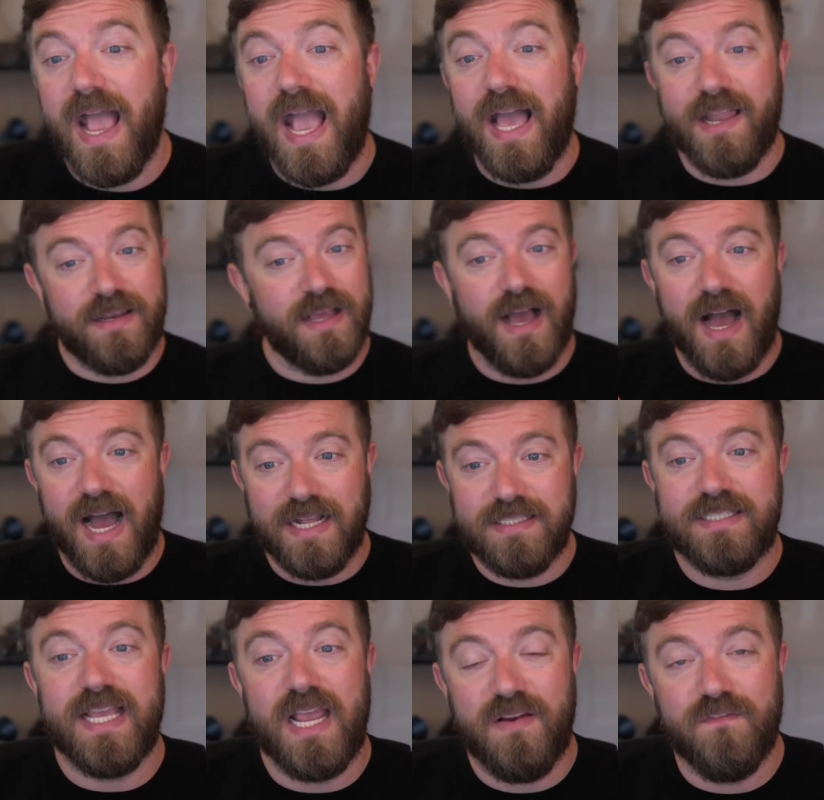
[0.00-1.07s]
And I'd
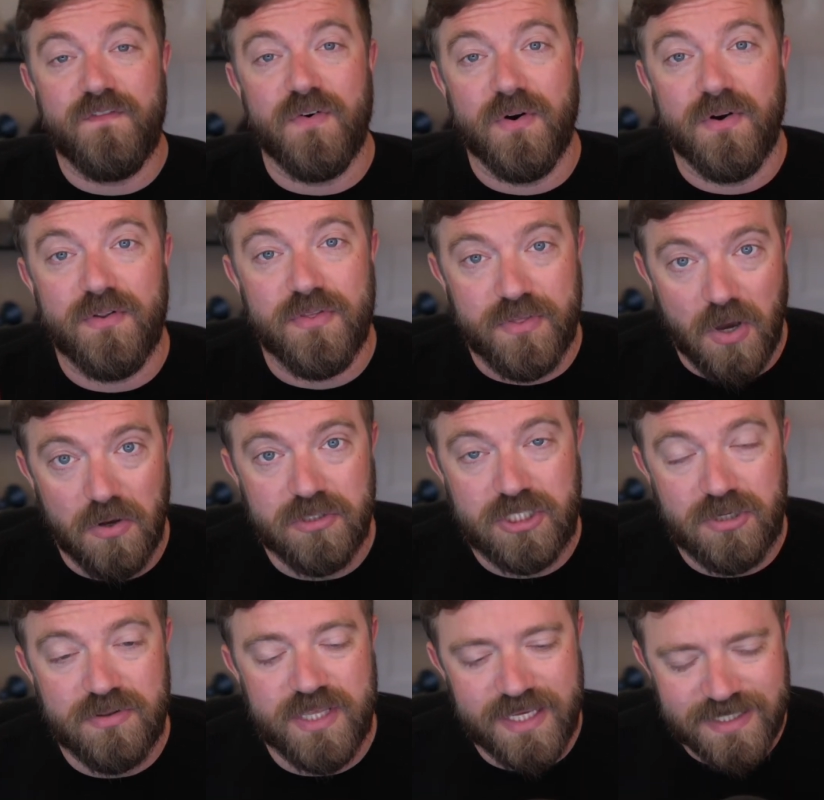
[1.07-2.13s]
say for those
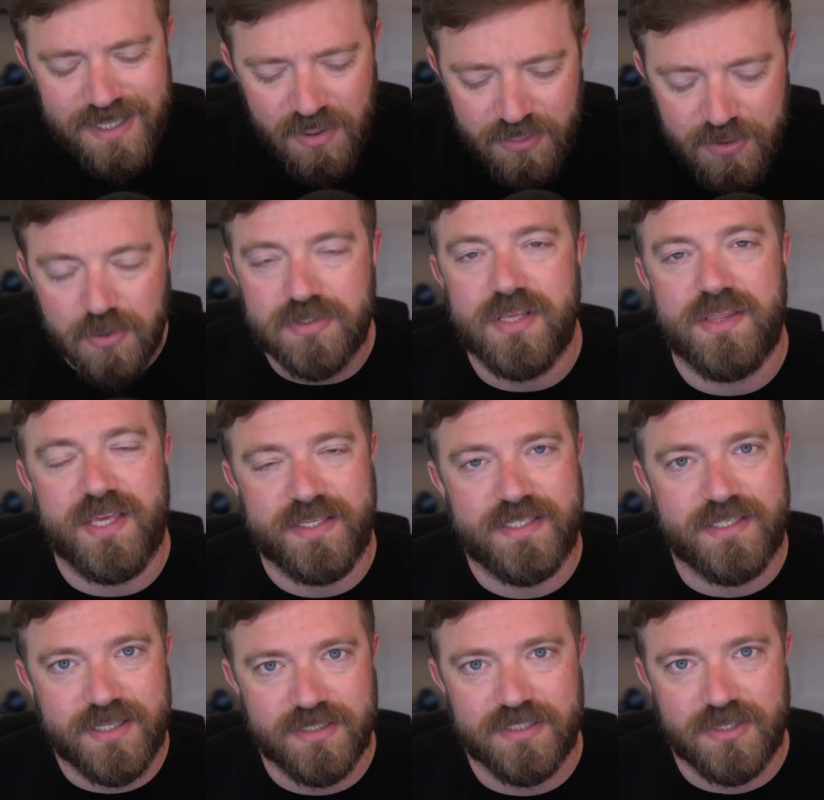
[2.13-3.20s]
two things, those are the things
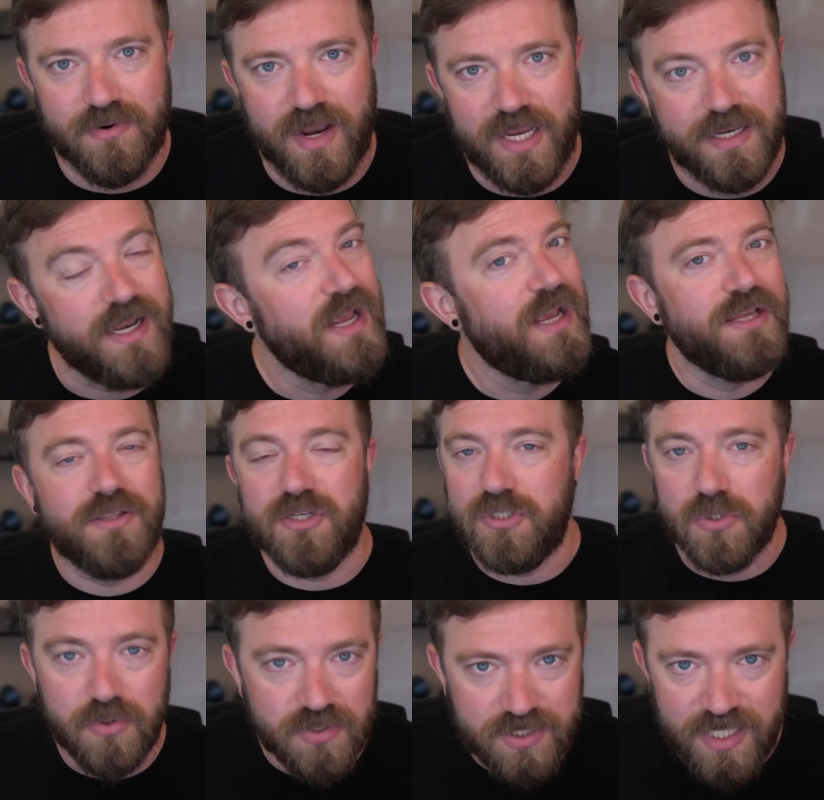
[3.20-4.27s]
it does great. The
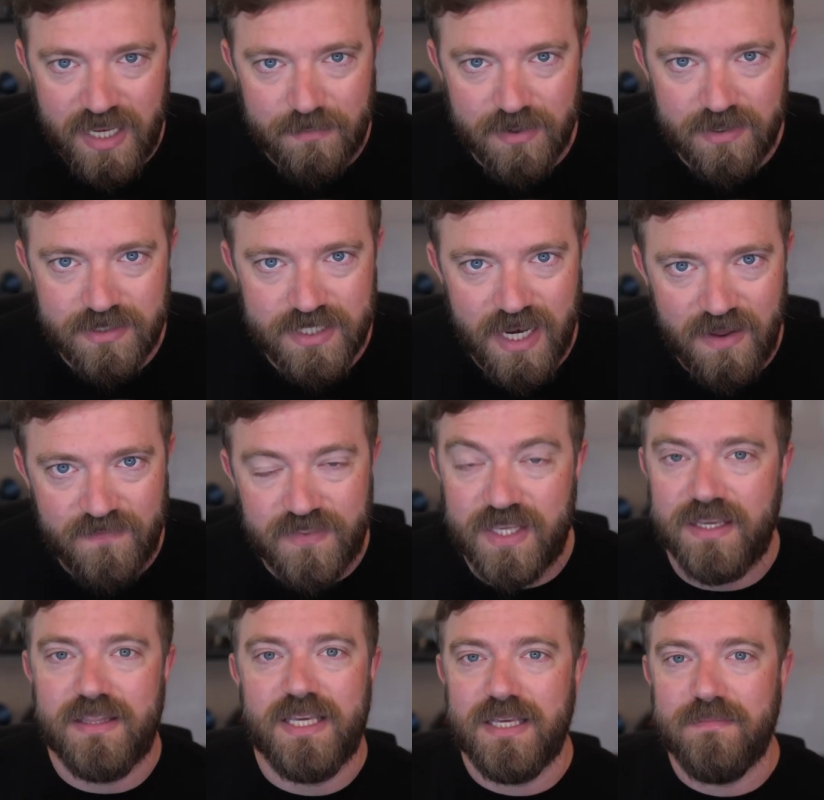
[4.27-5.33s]
dual saber stuff,
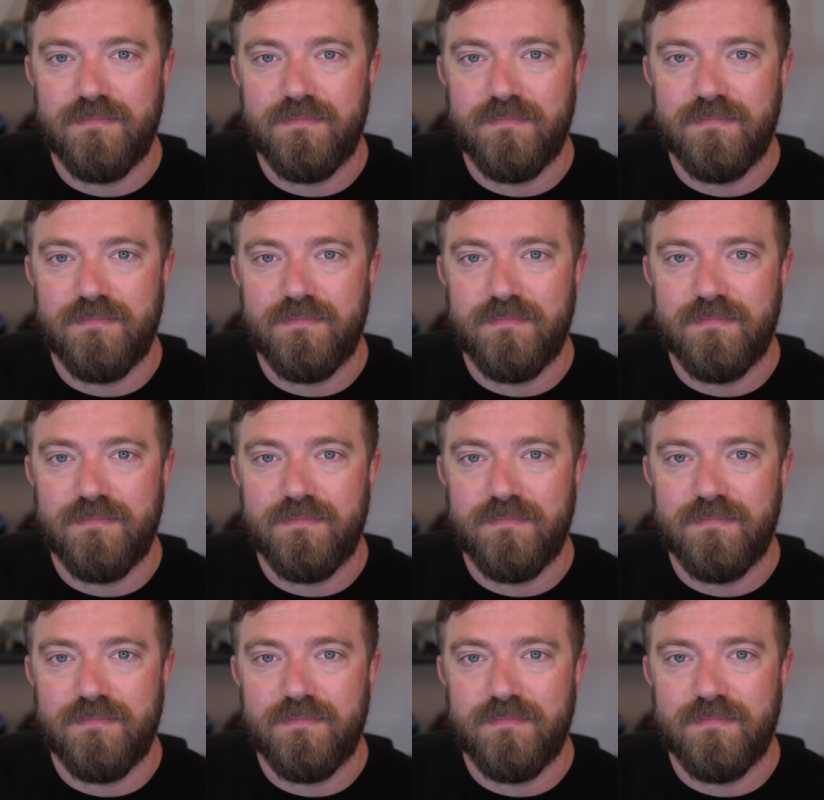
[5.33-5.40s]
the